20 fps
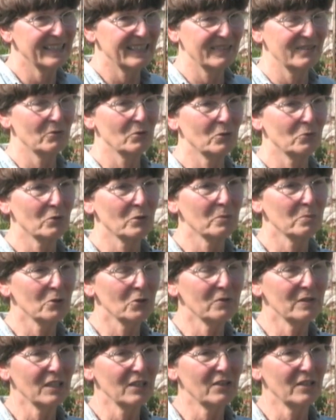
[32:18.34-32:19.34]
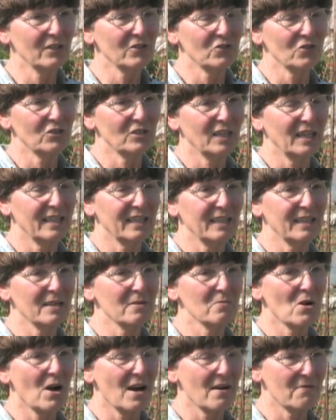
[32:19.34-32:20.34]
when we're moving things or taking
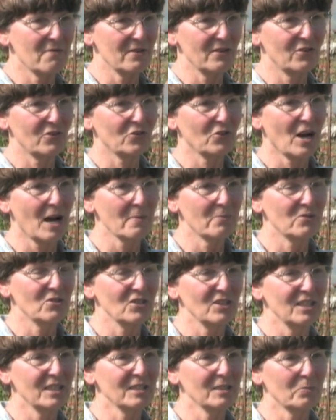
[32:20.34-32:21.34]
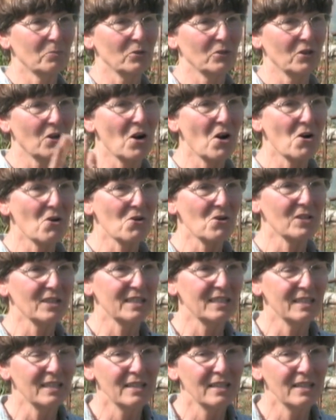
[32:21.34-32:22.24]
them off, it drops and you end up with a hole in it.